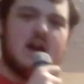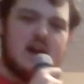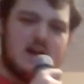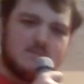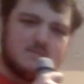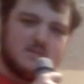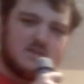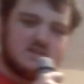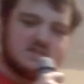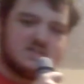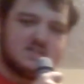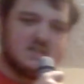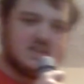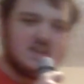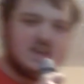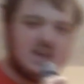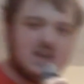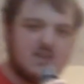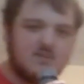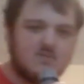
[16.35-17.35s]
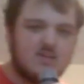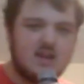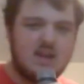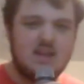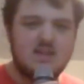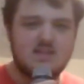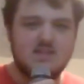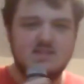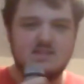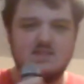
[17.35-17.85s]
I personally can't
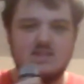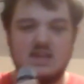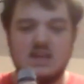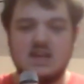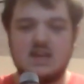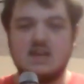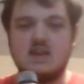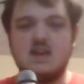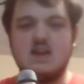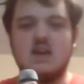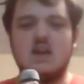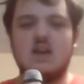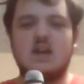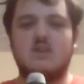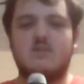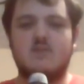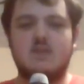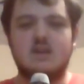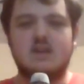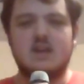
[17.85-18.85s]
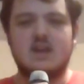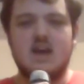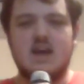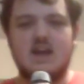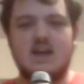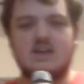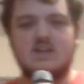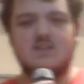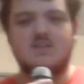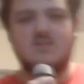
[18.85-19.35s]
wait to see what
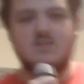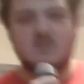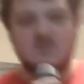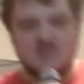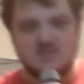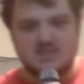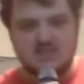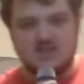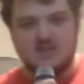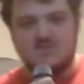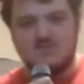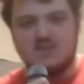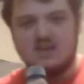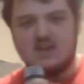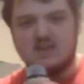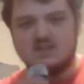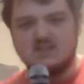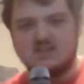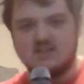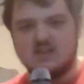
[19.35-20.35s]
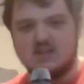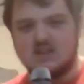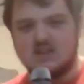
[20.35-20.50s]
kind of new stuff he has to